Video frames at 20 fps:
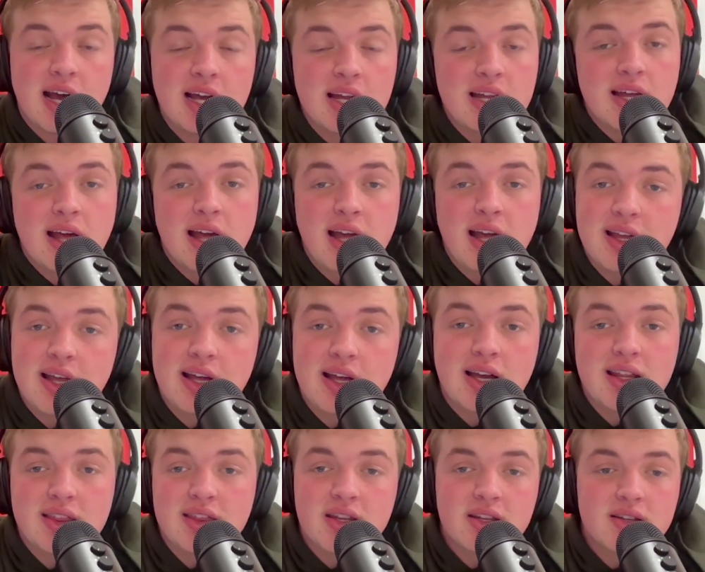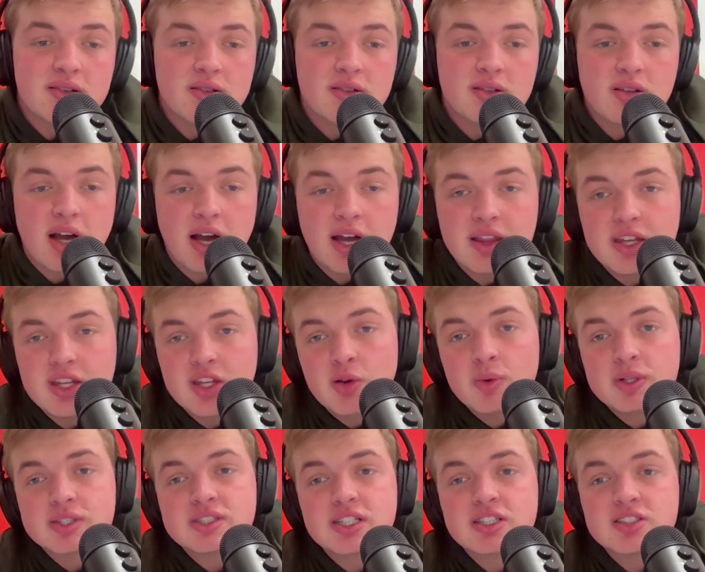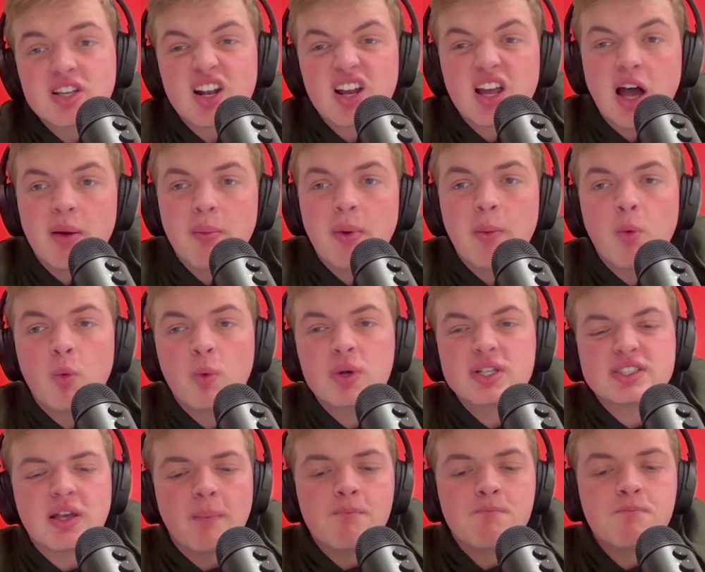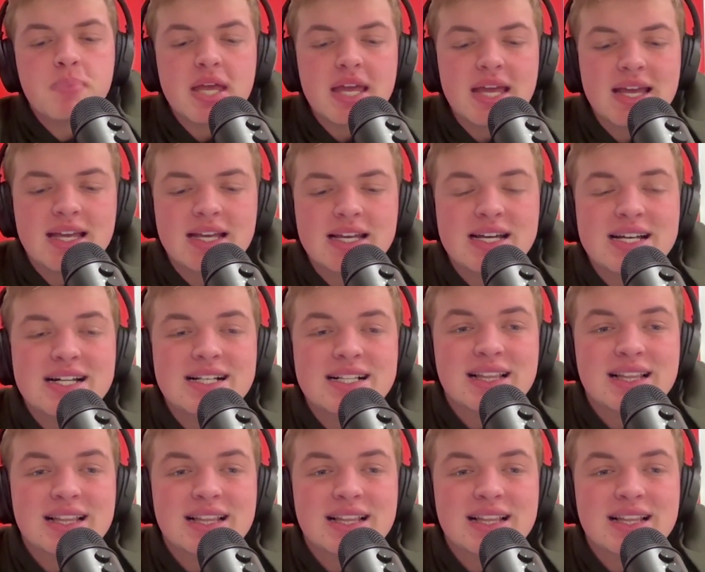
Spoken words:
I think UNC is going to come up with some big